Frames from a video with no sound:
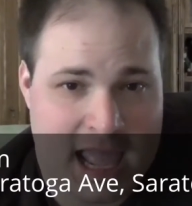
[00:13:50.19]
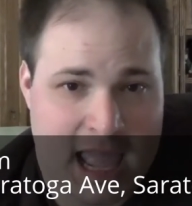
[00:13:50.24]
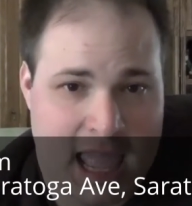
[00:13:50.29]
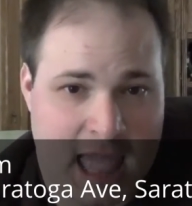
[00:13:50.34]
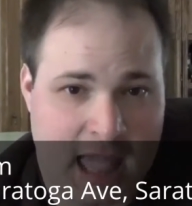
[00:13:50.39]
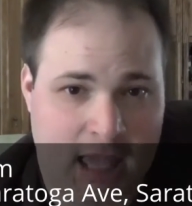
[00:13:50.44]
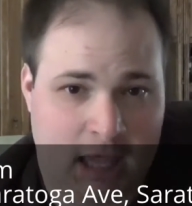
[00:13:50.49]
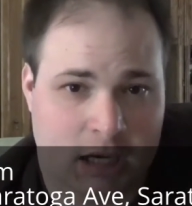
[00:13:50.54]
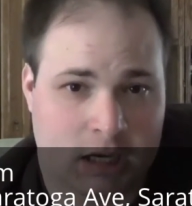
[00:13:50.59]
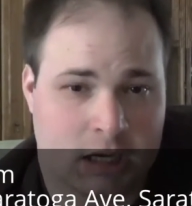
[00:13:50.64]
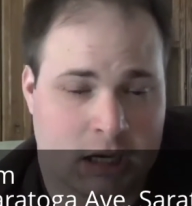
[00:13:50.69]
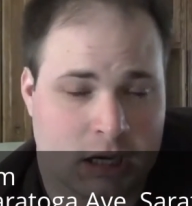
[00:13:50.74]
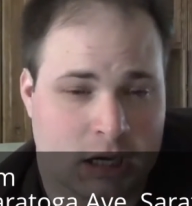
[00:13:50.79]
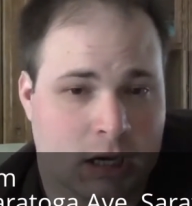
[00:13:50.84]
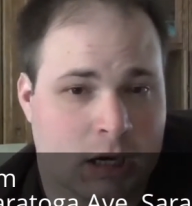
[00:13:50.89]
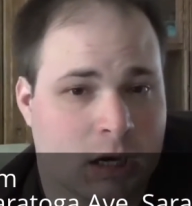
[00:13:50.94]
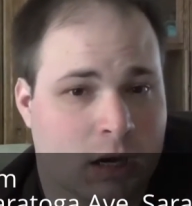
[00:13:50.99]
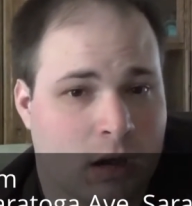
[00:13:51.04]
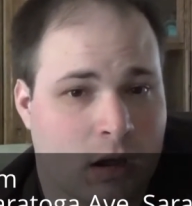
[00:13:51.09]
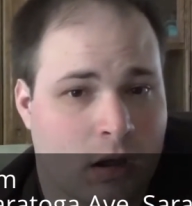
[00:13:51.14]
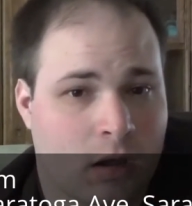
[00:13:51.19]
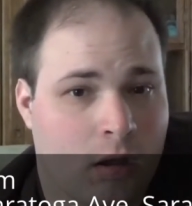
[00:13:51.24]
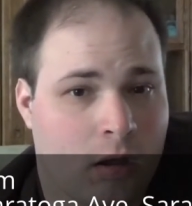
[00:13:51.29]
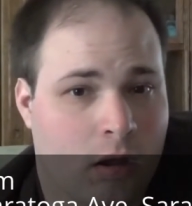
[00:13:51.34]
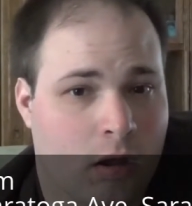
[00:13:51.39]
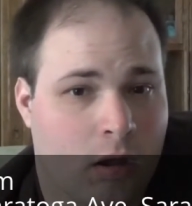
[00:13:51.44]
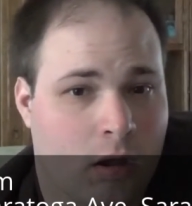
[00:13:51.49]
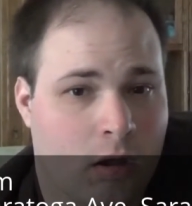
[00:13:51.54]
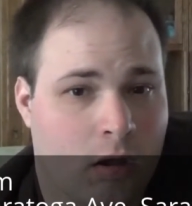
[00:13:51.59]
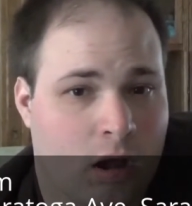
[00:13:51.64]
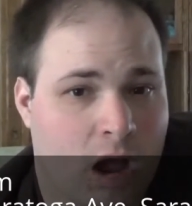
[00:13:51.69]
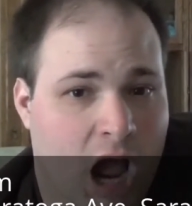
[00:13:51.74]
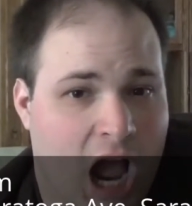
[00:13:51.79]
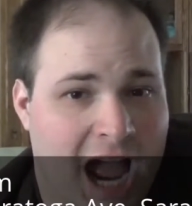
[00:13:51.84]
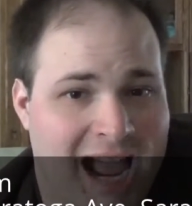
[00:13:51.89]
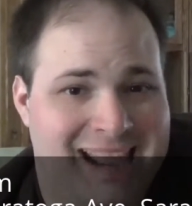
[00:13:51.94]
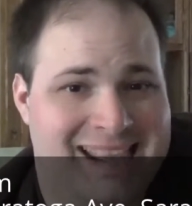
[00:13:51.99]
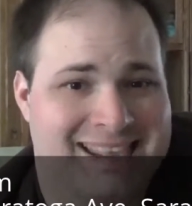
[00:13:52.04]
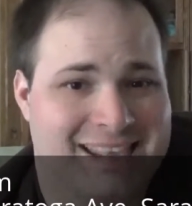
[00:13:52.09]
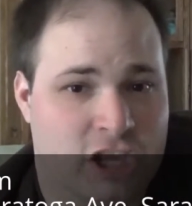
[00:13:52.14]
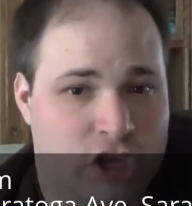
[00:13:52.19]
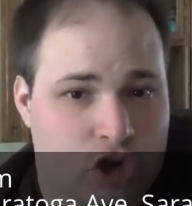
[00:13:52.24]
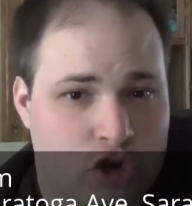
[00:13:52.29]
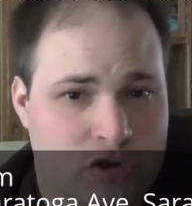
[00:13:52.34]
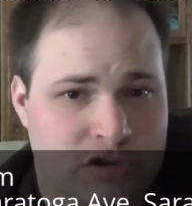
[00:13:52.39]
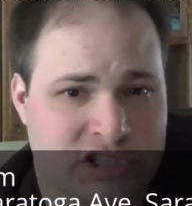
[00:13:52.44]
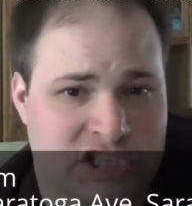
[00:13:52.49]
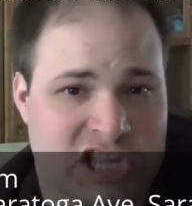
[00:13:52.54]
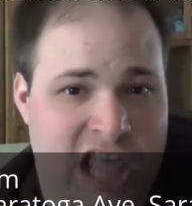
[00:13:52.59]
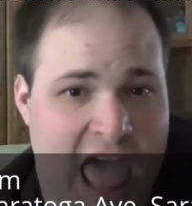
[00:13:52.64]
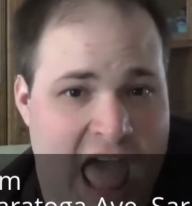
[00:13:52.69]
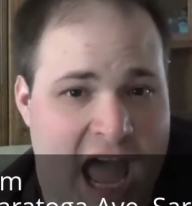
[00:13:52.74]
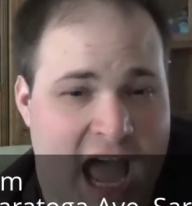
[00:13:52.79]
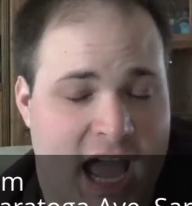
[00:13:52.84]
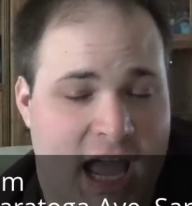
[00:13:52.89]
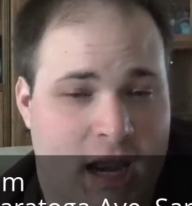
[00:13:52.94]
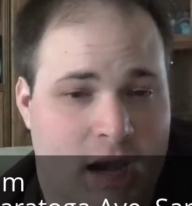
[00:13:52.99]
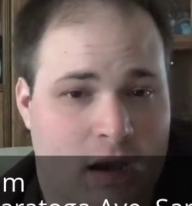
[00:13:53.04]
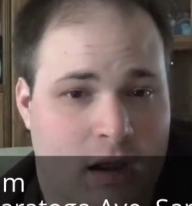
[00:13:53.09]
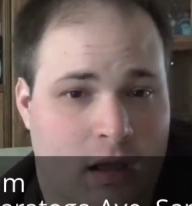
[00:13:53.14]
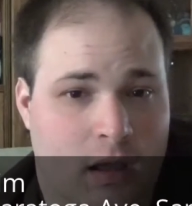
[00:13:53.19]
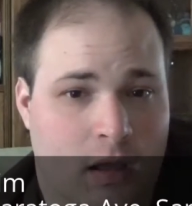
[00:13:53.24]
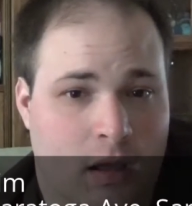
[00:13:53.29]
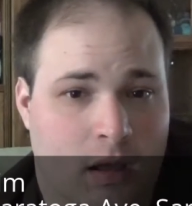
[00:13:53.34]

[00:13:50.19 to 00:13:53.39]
And I use that